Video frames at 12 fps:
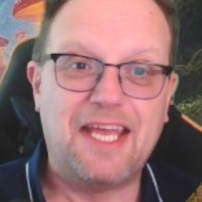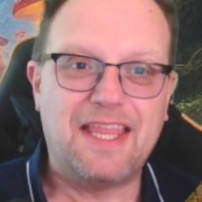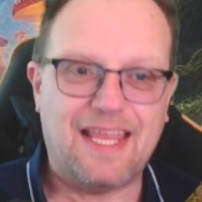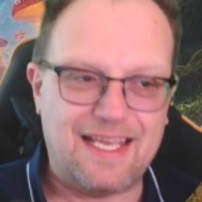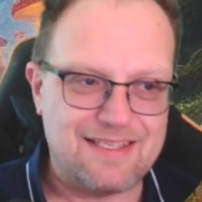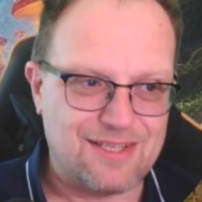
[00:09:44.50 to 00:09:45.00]

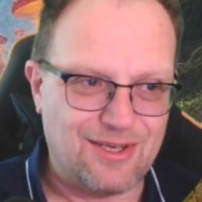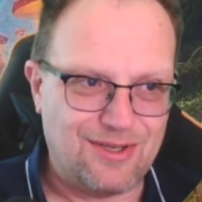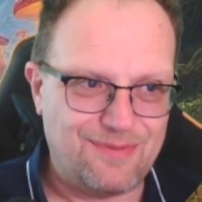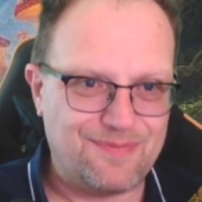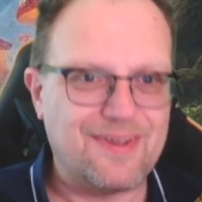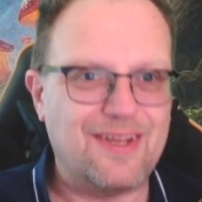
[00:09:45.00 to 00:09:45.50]
That is a
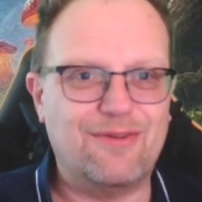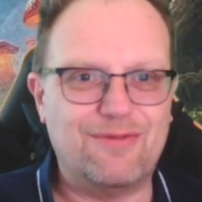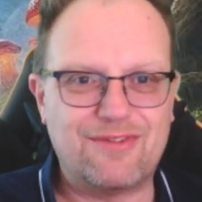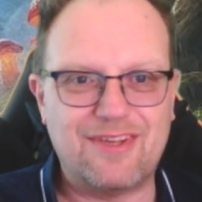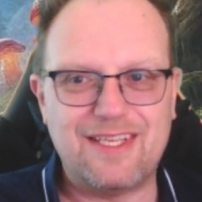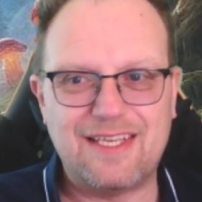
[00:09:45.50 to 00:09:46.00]
lot,
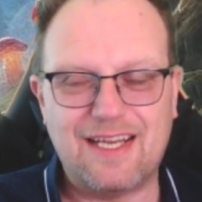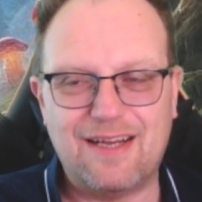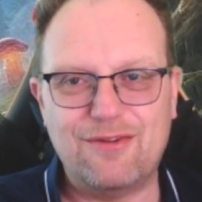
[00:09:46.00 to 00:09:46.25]
obviously. I